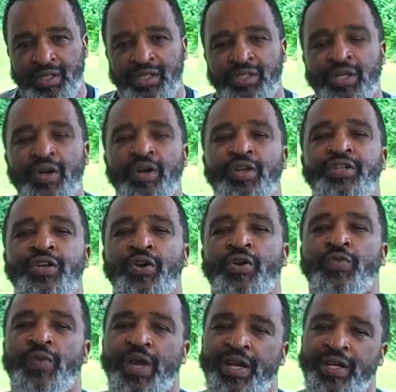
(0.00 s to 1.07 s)
Turn
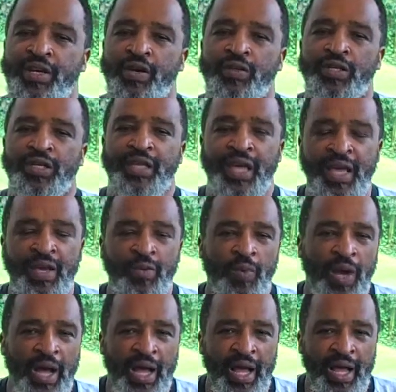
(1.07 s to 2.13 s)
your radio to
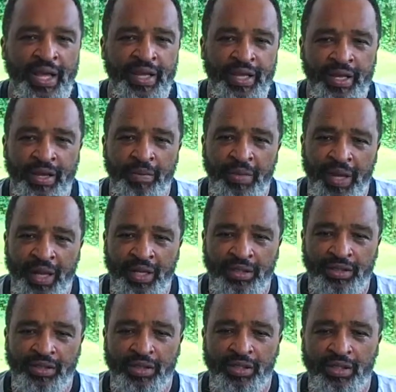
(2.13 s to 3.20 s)
KYMS.